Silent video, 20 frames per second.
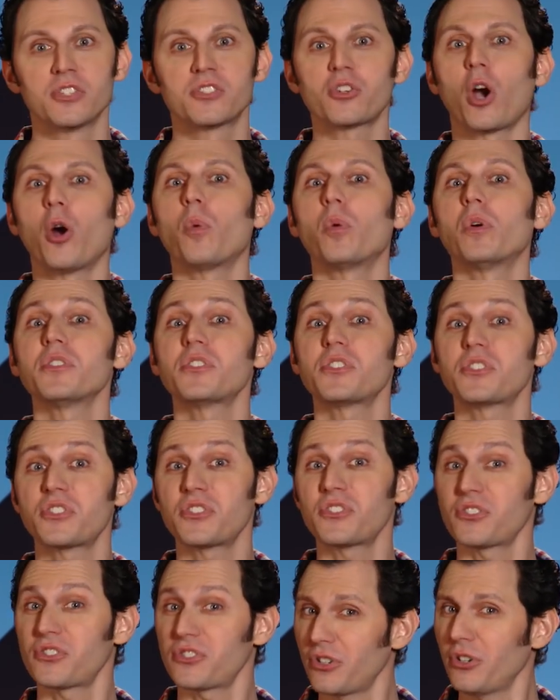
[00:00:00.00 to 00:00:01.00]
Star Wars
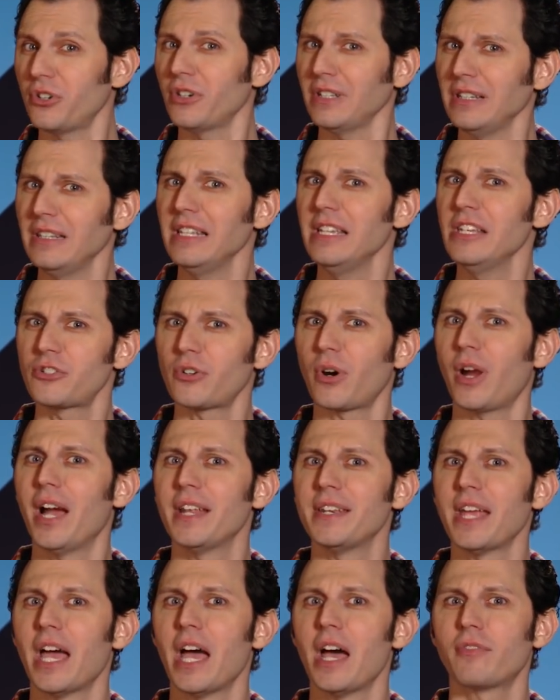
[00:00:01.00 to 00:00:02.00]
certainly
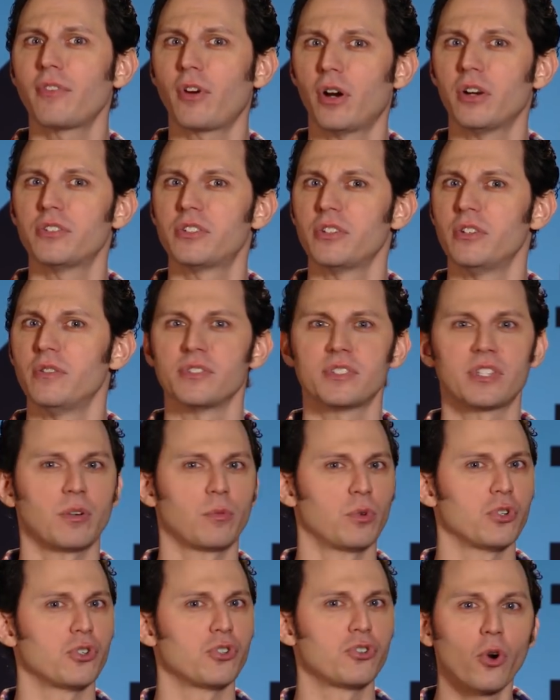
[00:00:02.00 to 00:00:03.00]
tried to have cartoons. There
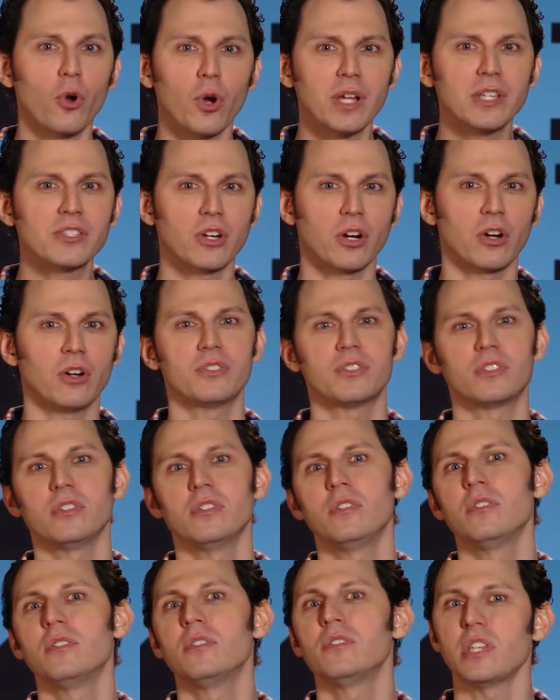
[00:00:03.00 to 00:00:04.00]
were droids
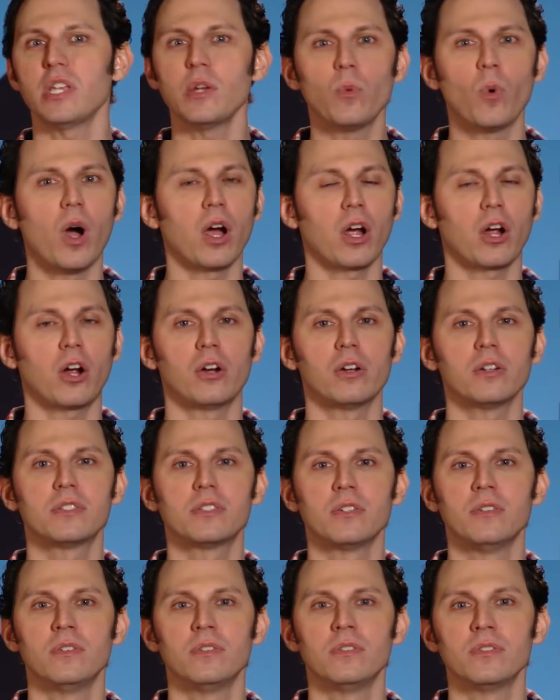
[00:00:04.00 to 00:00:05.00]
cartoons, Ewok
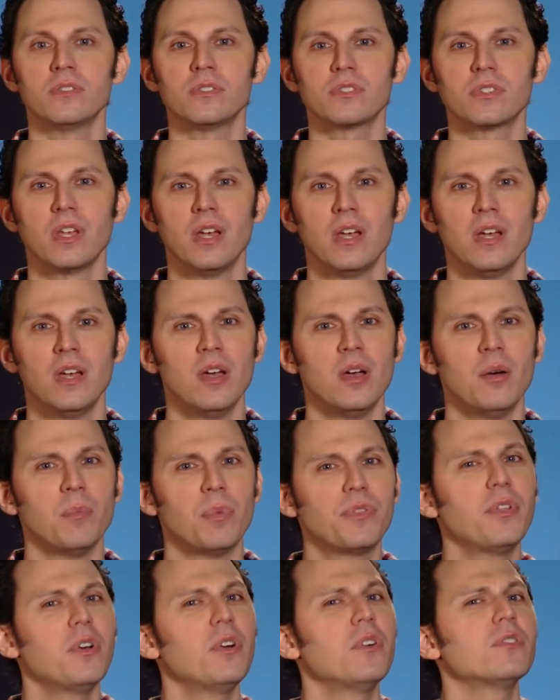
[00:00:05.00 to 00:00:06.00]
cartoons,
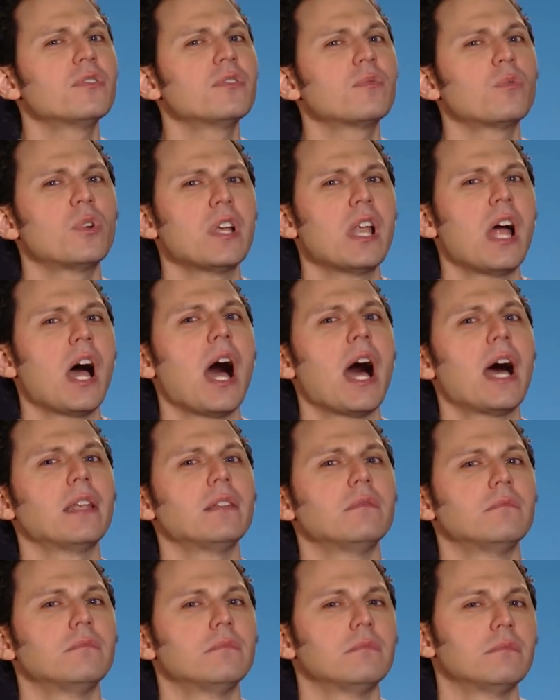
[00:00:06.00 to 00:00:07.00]
but those were not...